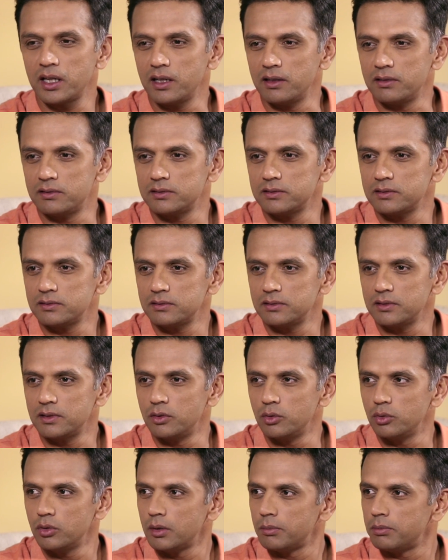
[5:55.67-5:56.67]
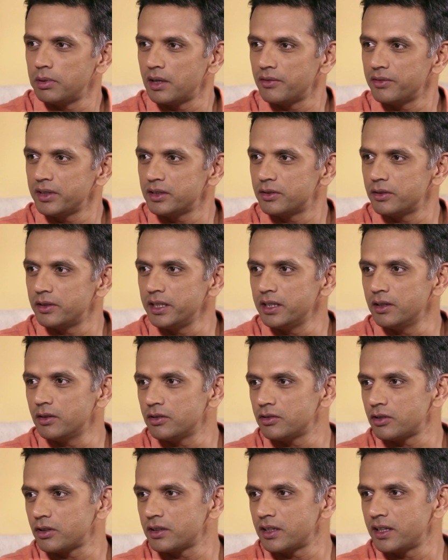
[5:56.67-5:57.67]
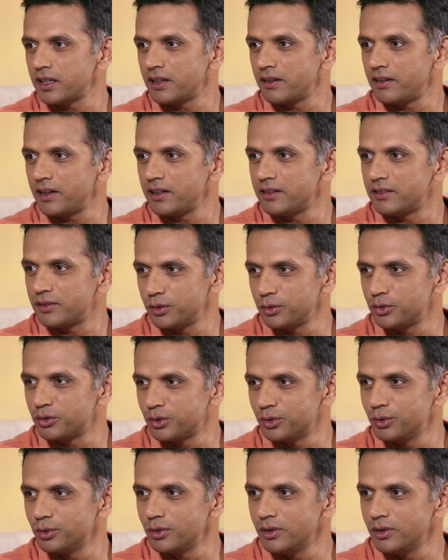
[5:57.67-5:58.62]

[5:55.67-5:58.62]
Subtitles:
grew up loving to read, or it's not that I read through school a